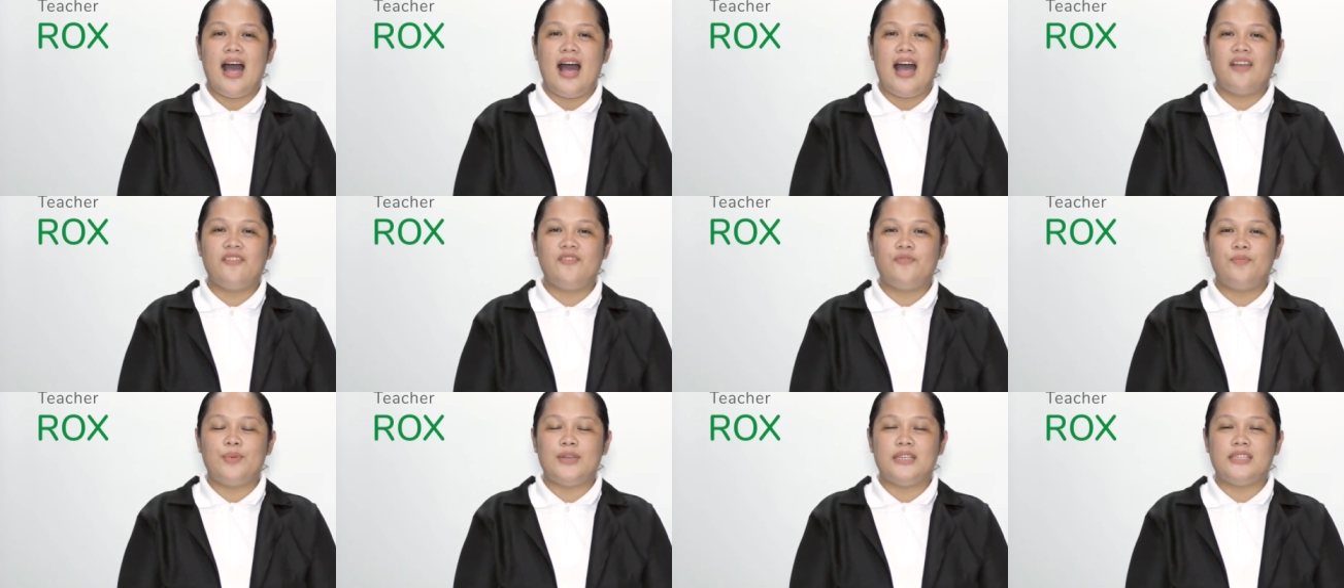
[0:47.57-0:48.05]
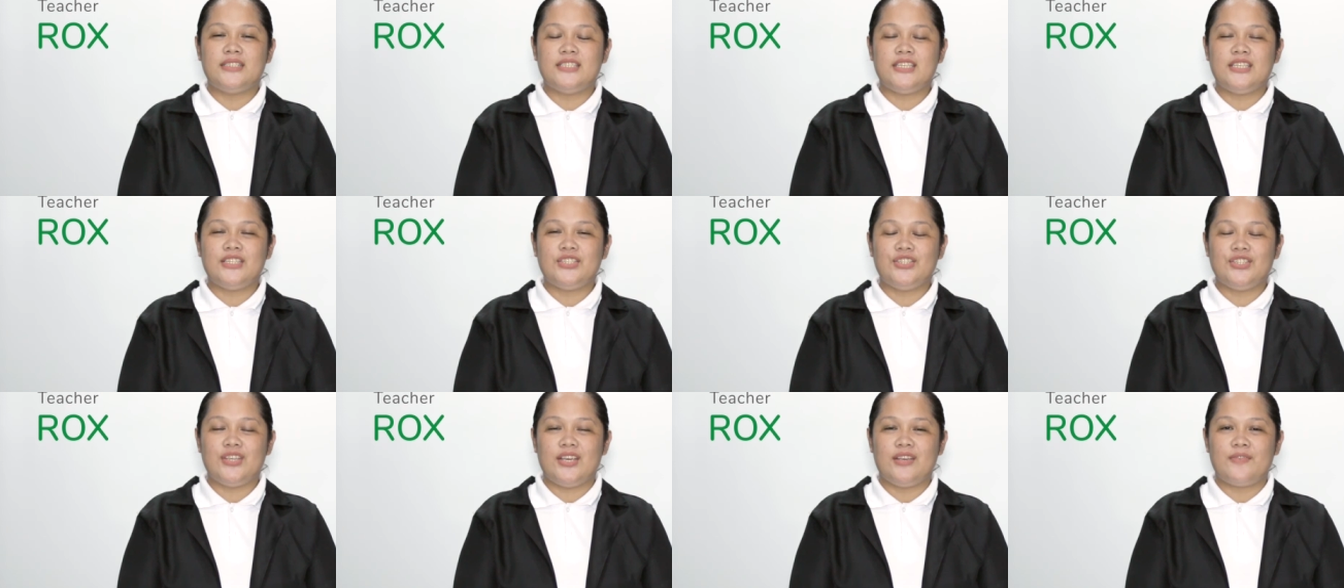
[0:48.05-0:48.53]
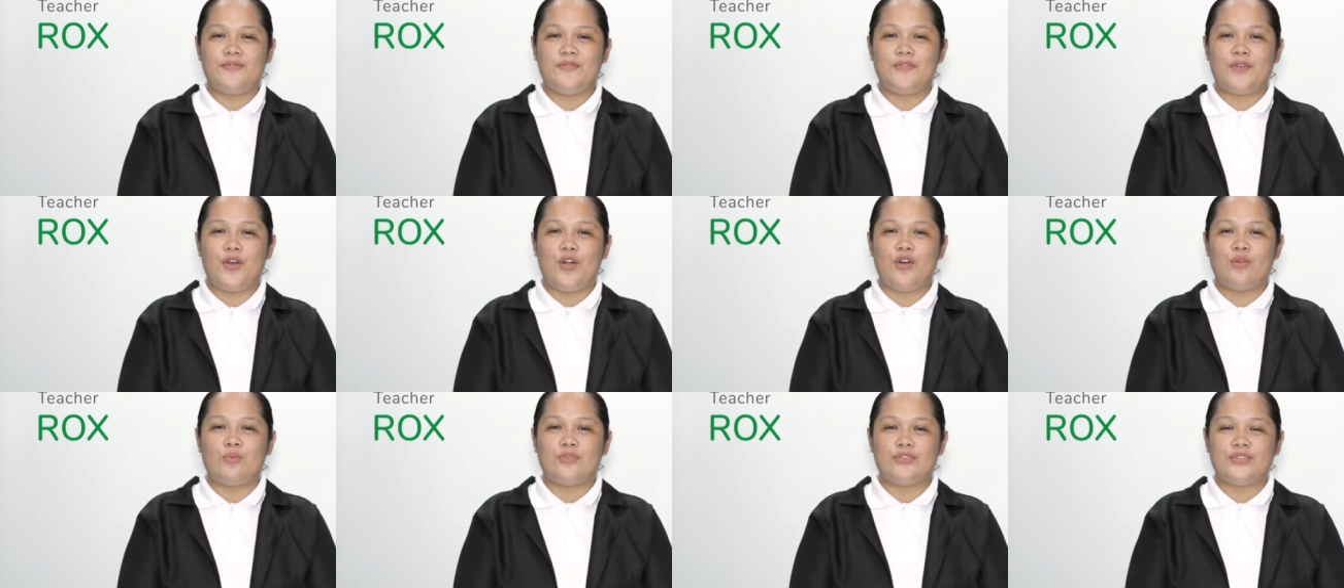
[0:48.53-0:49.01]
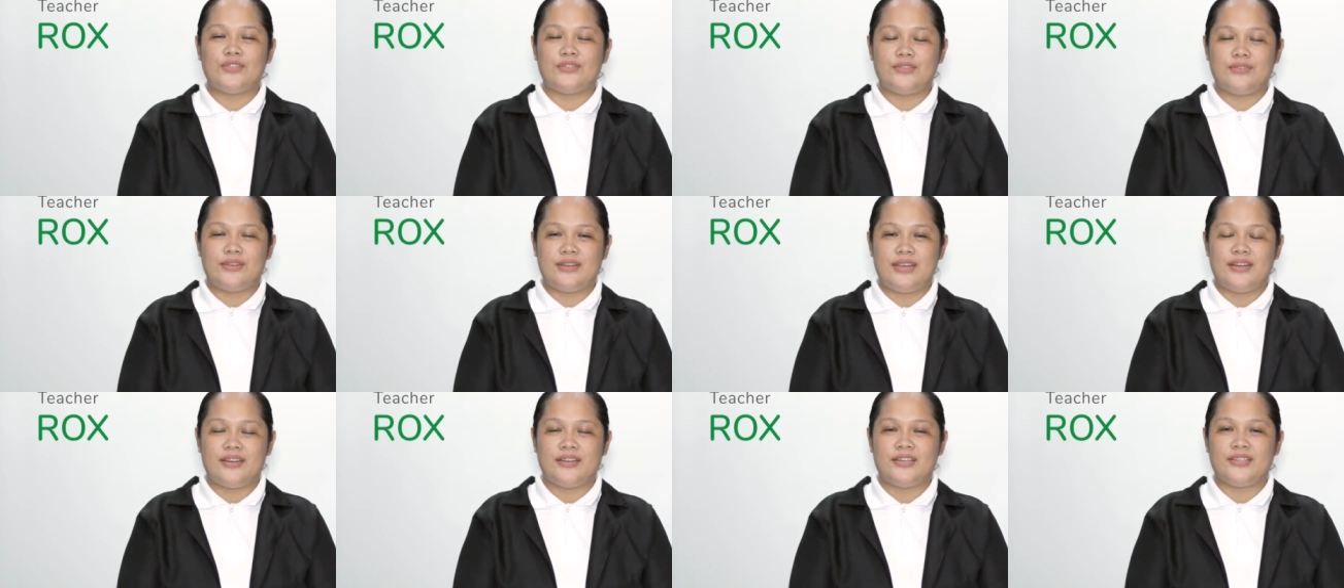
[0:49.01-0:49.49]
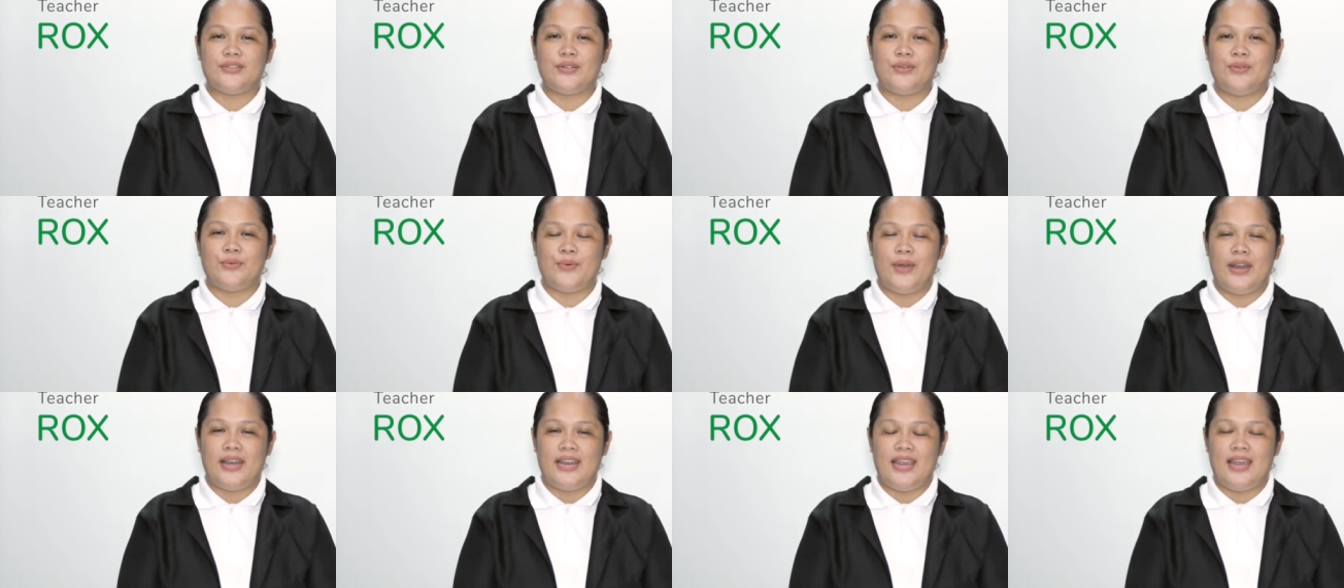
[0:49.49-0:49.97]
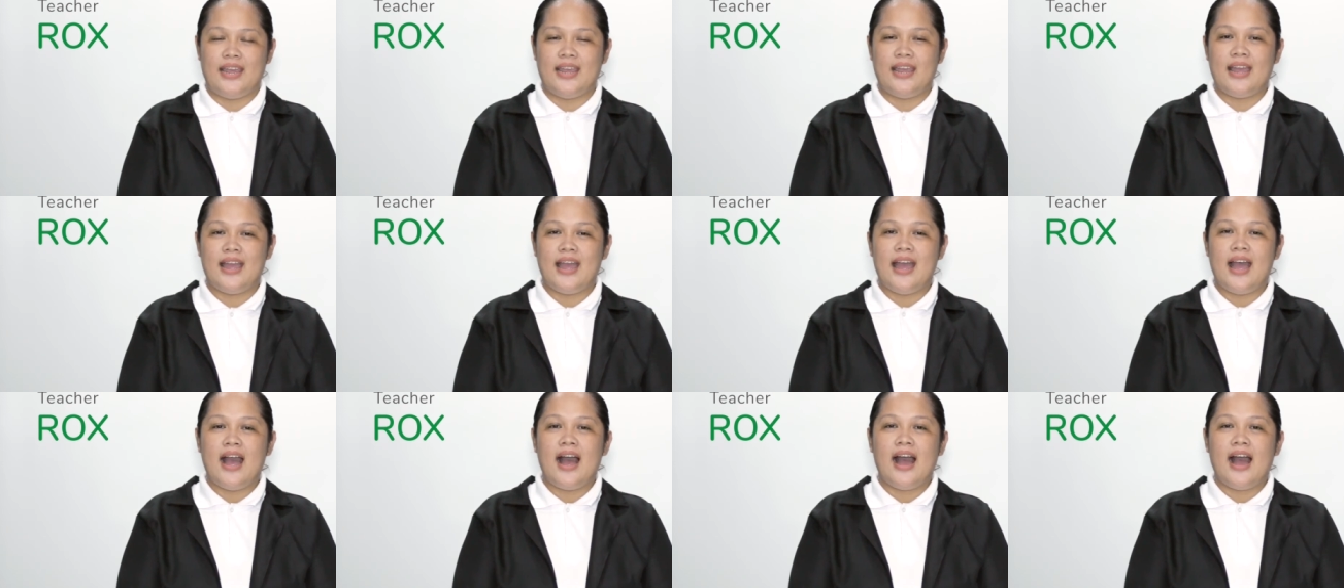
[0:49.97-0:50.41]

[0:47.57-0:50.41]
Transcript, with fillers: I've been teaching for almost three years already.